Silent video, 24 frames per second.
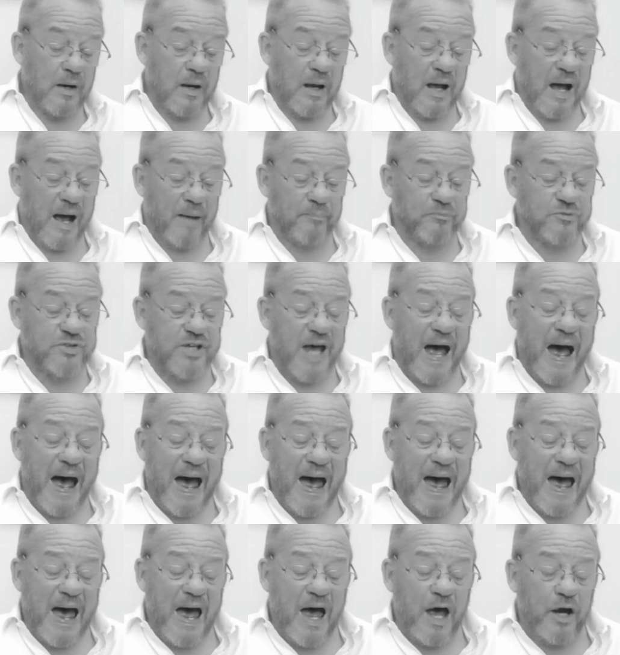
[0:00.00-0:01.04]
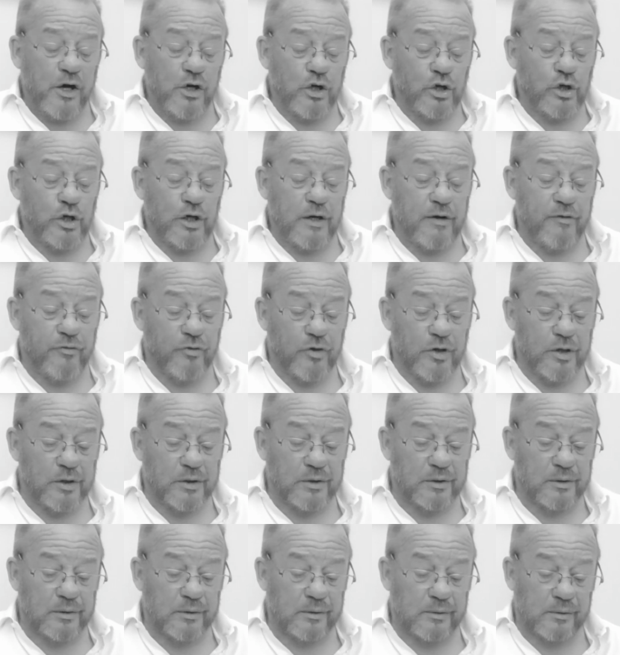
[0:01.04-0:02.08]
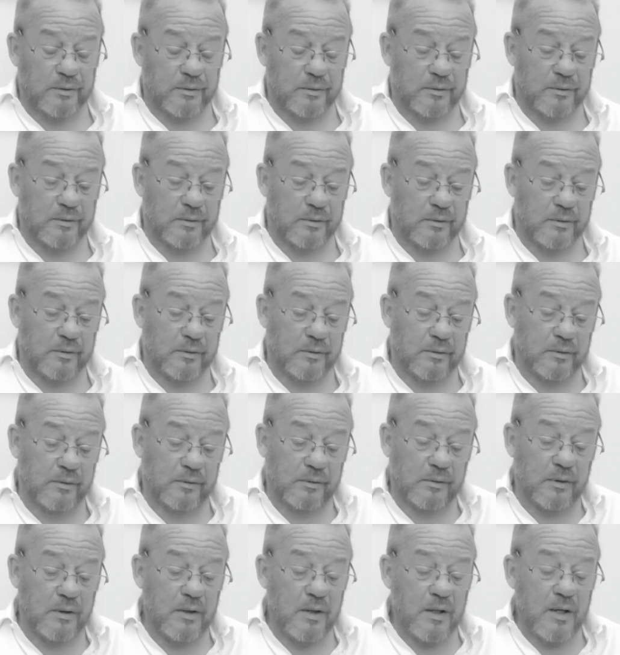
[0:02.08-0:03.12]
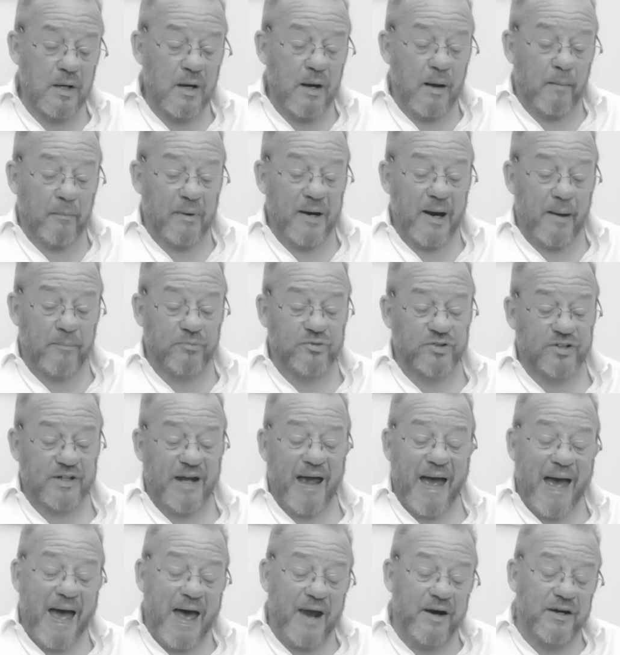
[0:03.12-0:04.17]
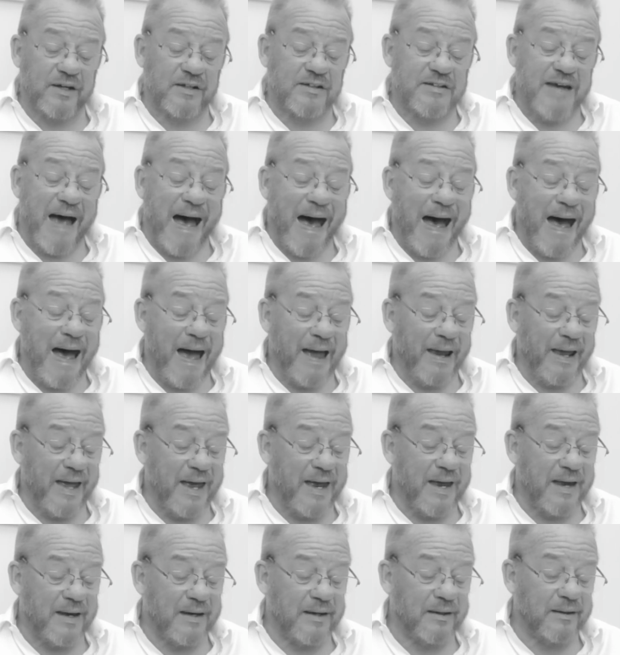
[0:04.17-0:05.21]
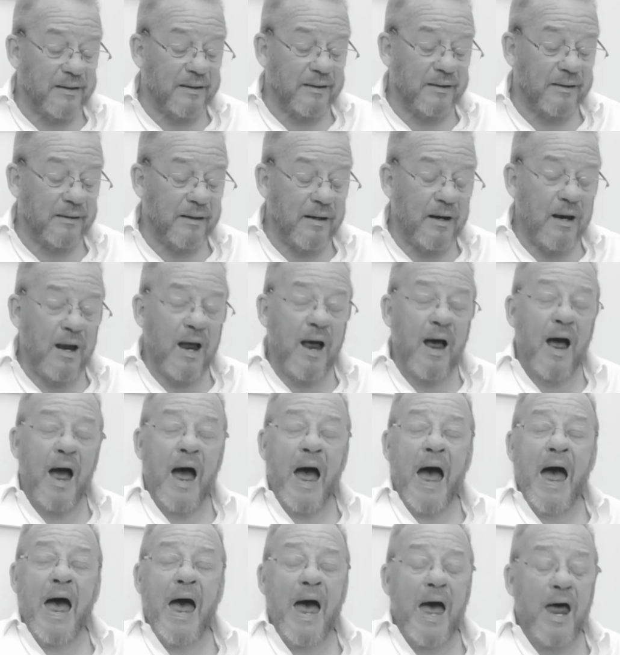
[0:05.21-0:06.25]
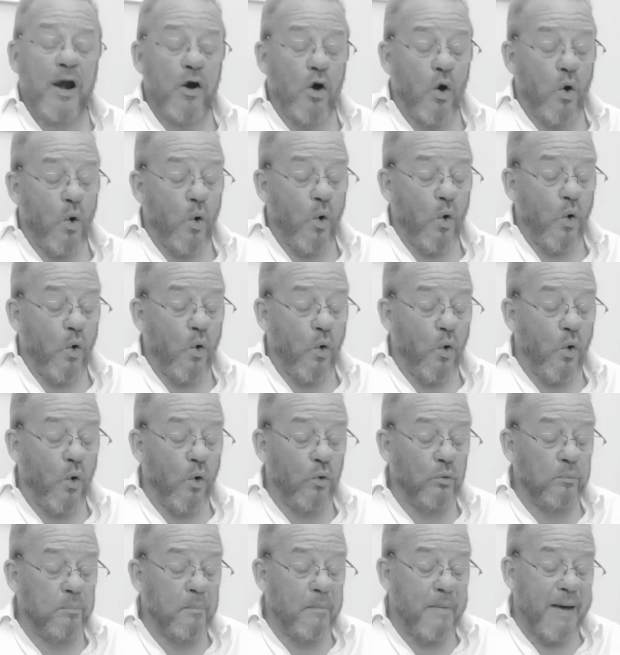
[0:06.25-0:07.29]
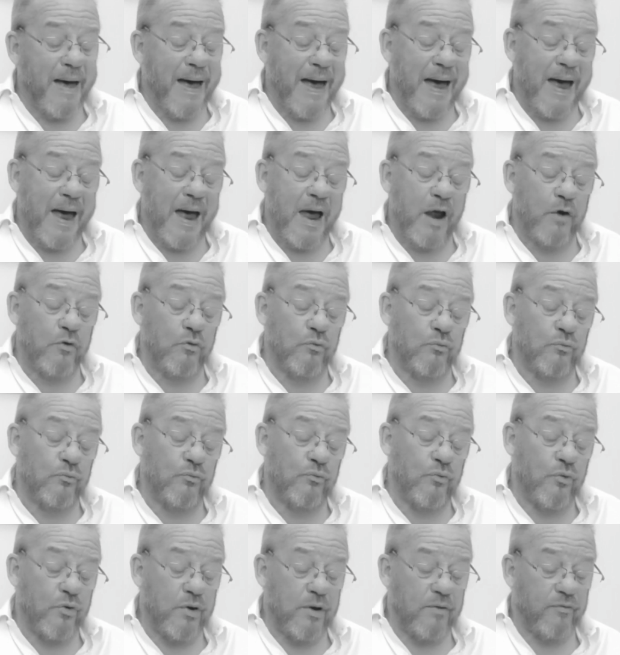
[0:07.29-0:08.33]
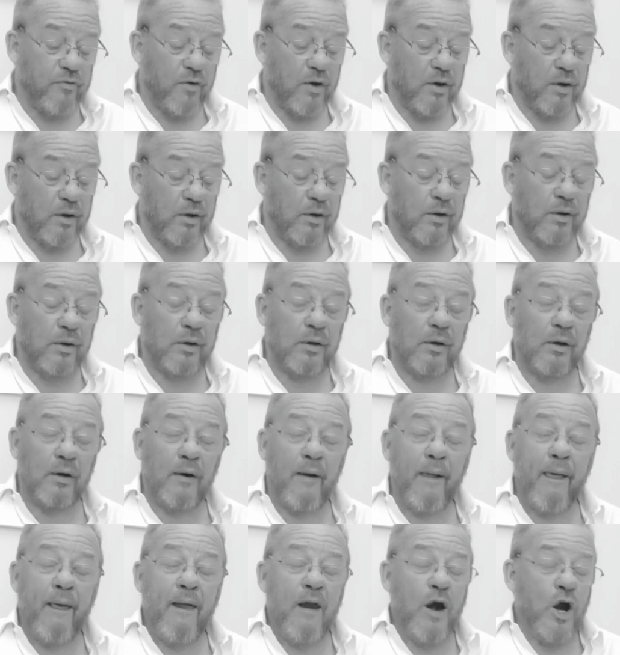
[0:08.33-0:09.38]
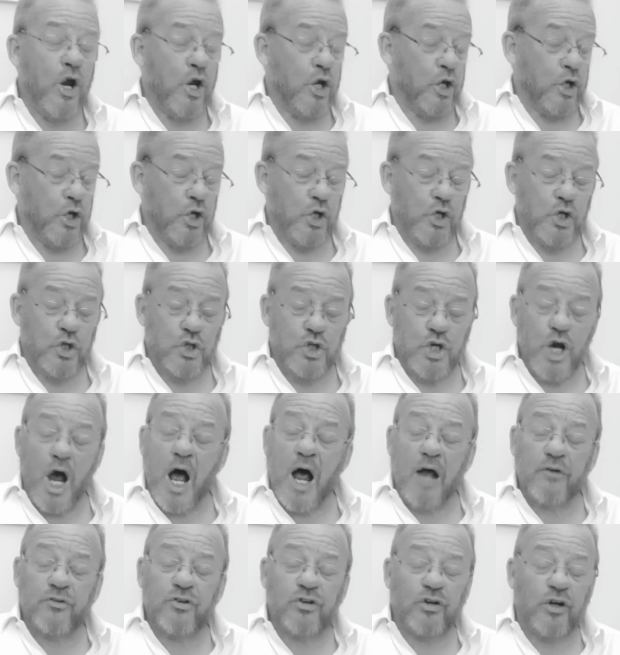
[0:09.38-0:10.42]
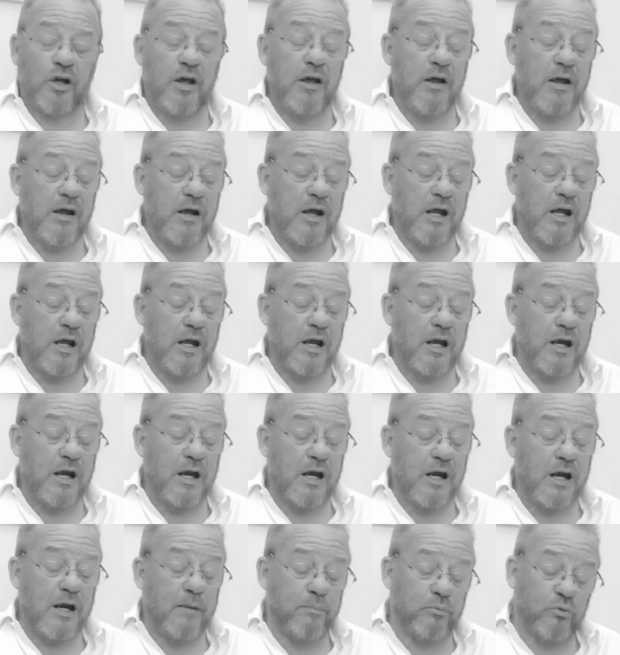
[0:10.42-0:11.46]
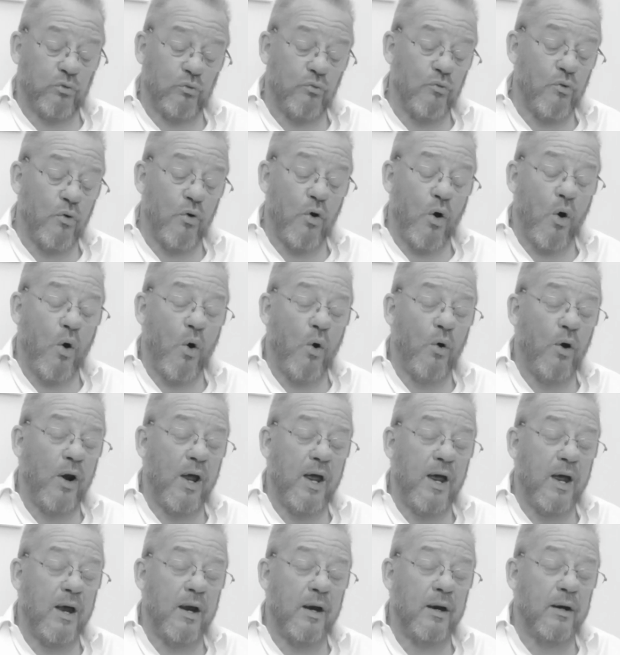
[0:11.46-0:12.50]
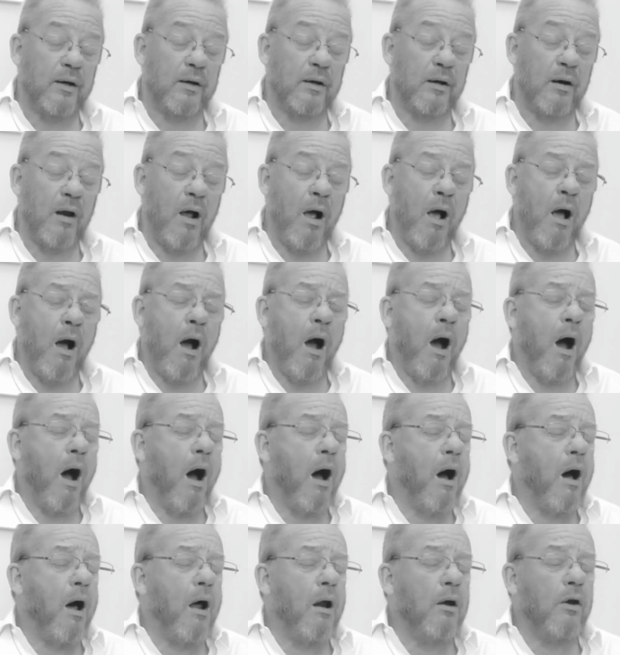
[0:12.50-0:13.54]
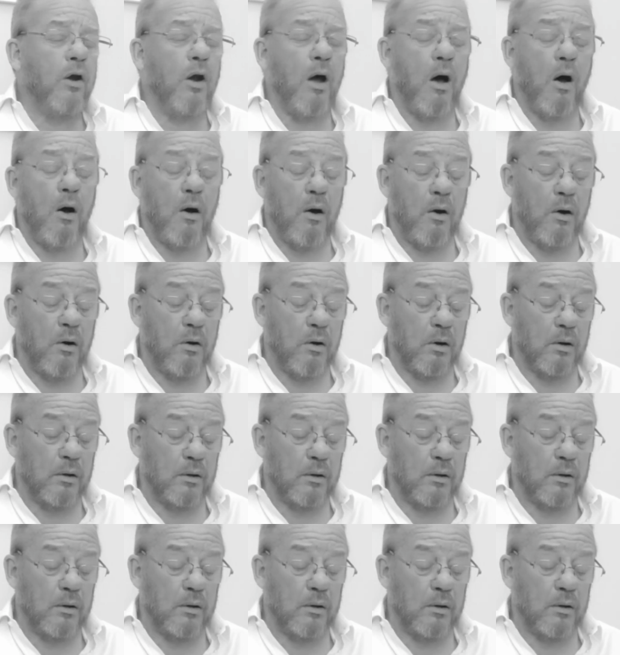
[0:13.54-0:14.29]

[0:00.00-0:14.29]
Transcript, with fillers: I'm tired of living, but I'm scared of dying. An old man river, he just keeps rolling along.